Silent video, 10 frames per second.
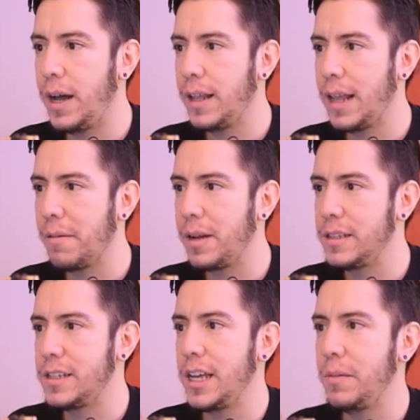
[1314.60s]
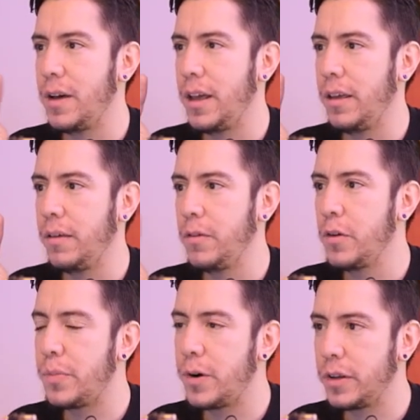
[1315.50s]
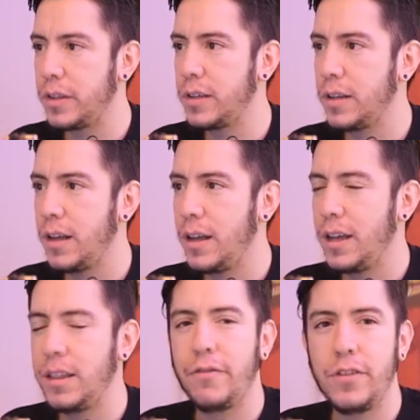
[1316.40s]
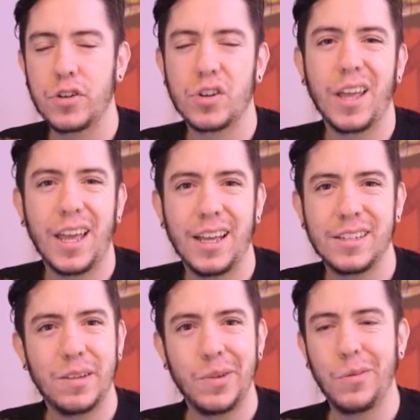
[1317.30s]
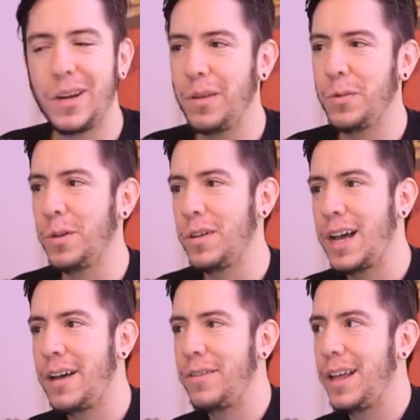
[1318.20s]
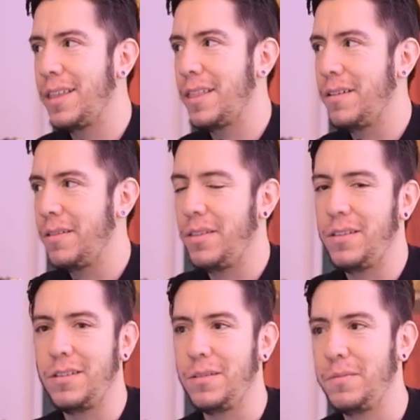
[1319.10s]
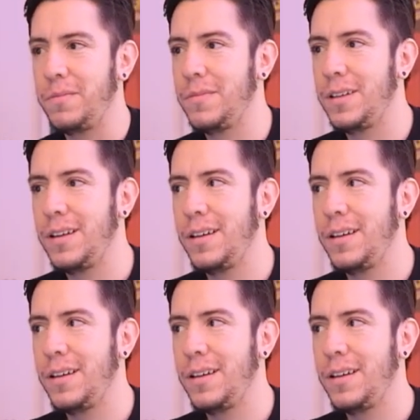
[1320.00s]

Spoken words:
But I'm gonna say my viewport in the future, I guess everybody will have like the